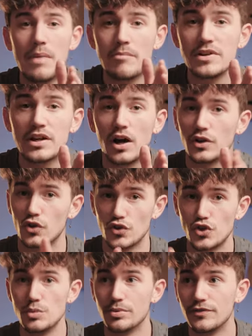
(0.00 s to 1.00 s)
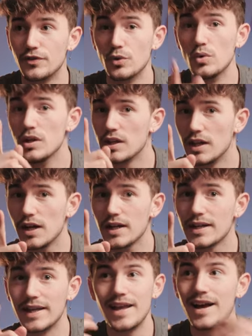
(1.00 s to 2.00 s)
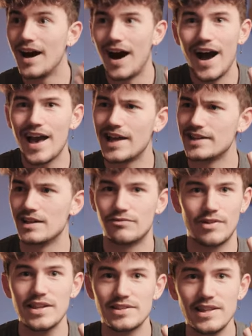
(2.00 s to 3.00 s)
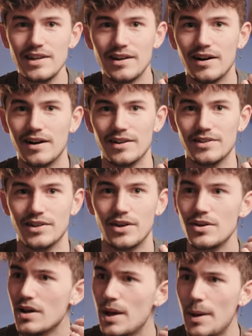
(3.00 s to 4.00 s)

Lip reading: memory card got super full. Luckily, I had another SD card, you know?